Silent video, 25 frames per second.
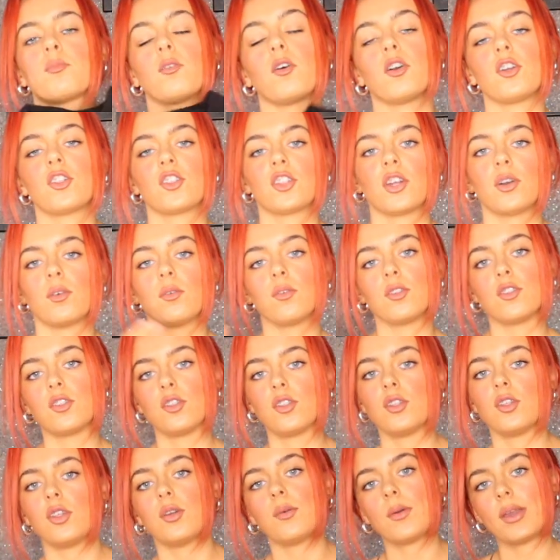But I showed
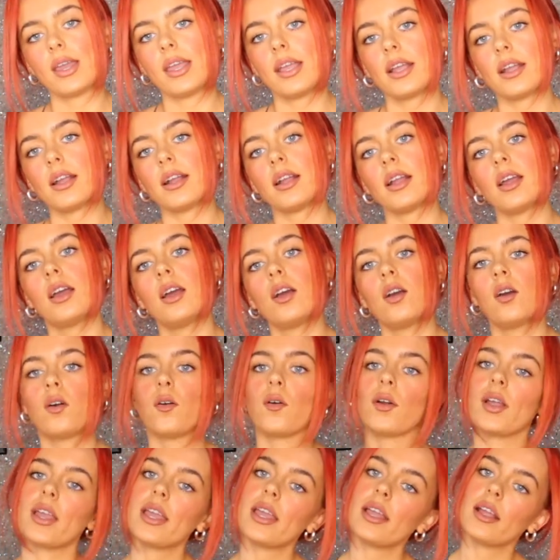you here
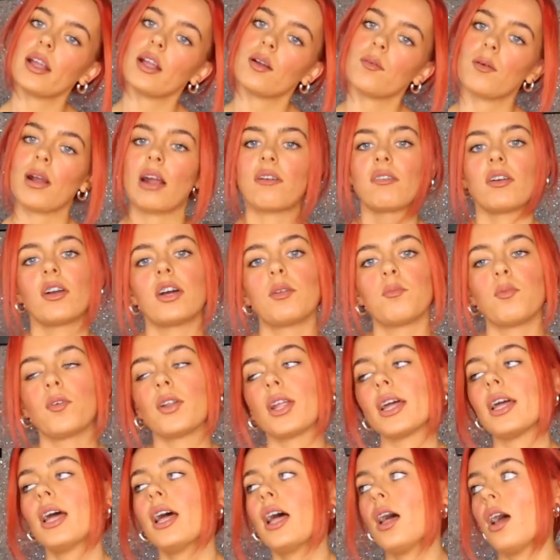or here, wherever I'm gonna
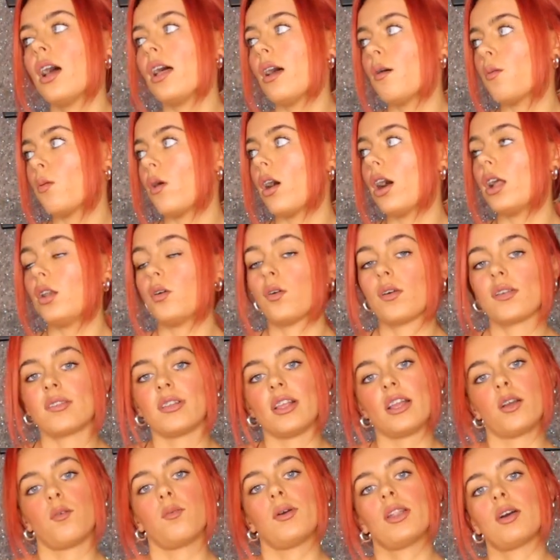put it, what it looks
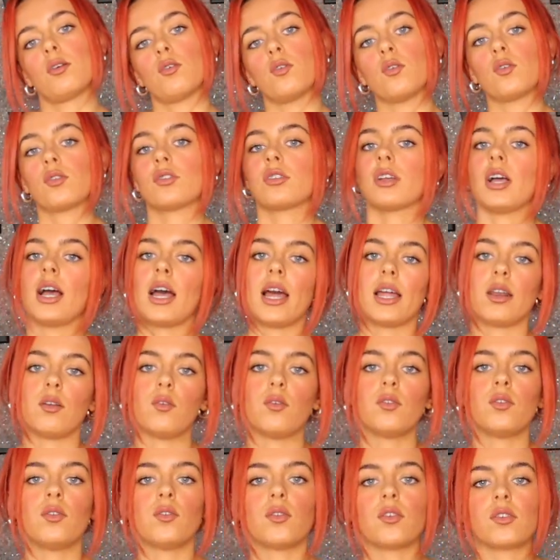like with a hooked and
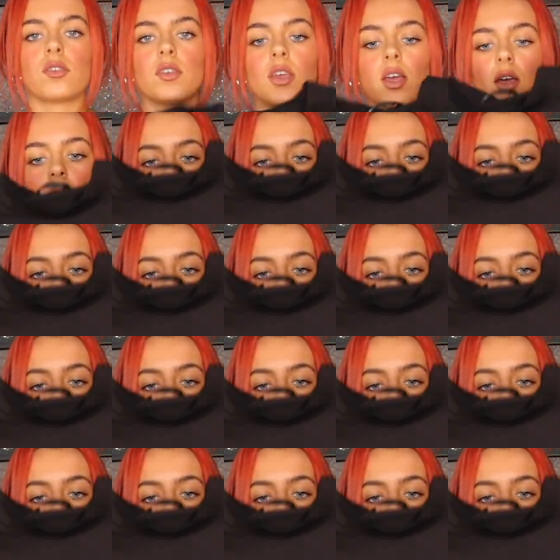unhooked.